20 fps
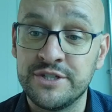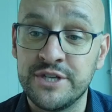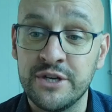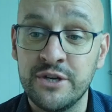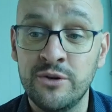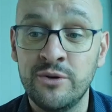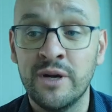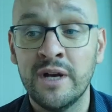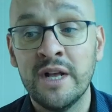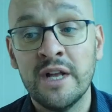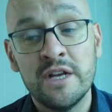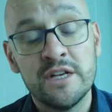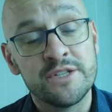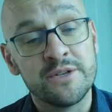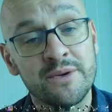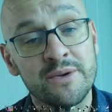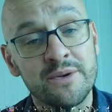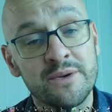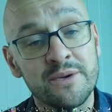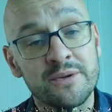2. In the
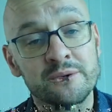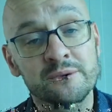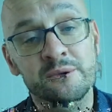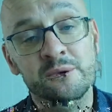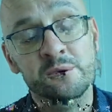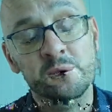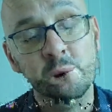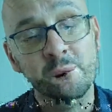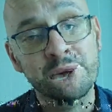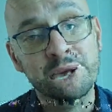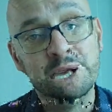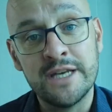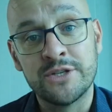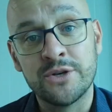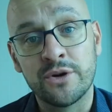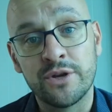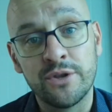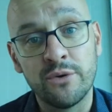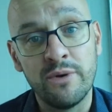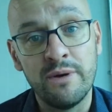end, UAE
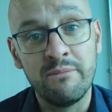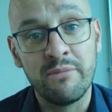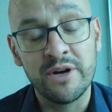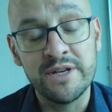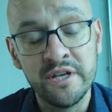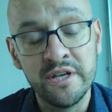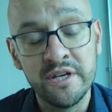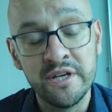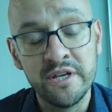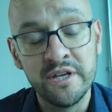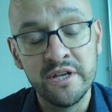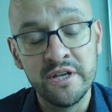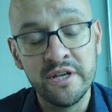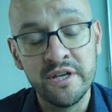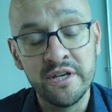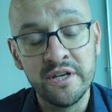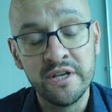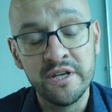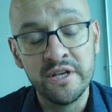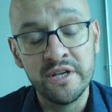took the win by. It
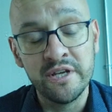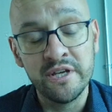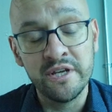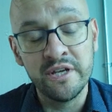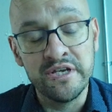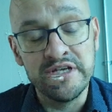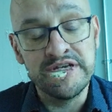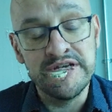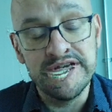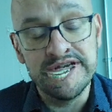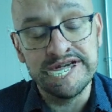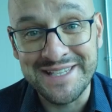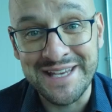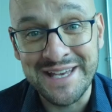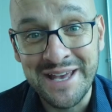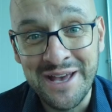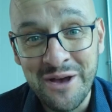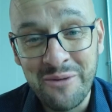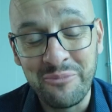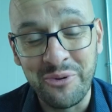looks easy, but
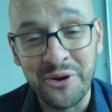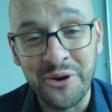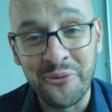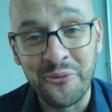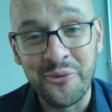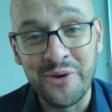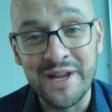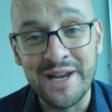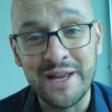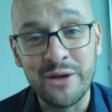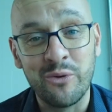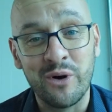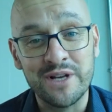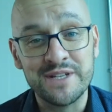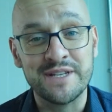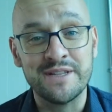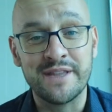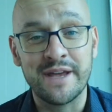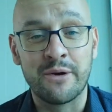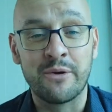it really
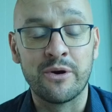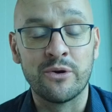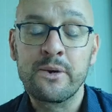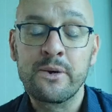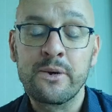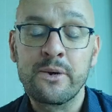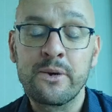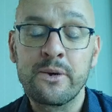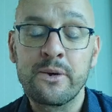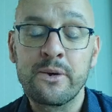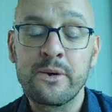wasn't. The trouble.